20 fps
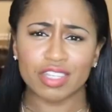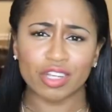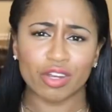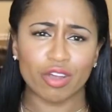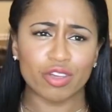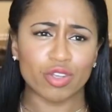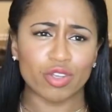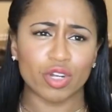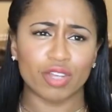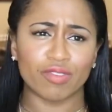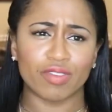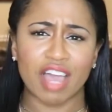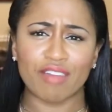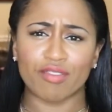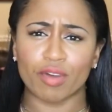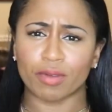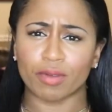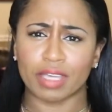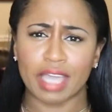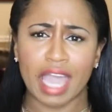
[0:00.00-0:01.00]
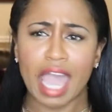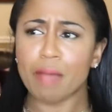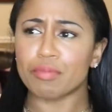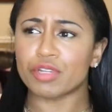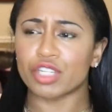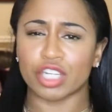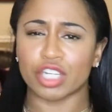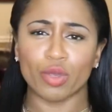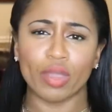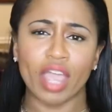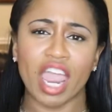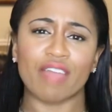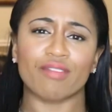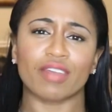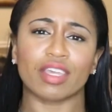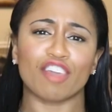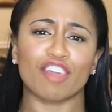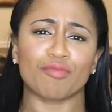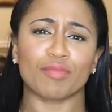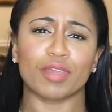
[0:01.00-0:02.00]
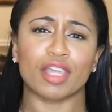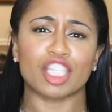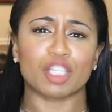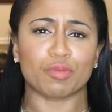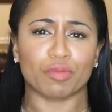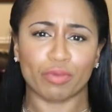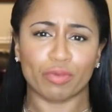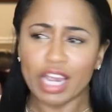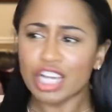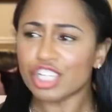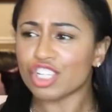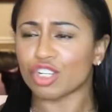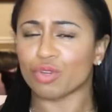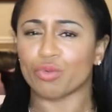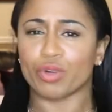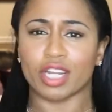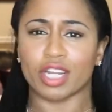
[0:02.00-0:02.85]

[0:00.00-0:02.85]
girls don't even have a caption. You can't even give me inspiration with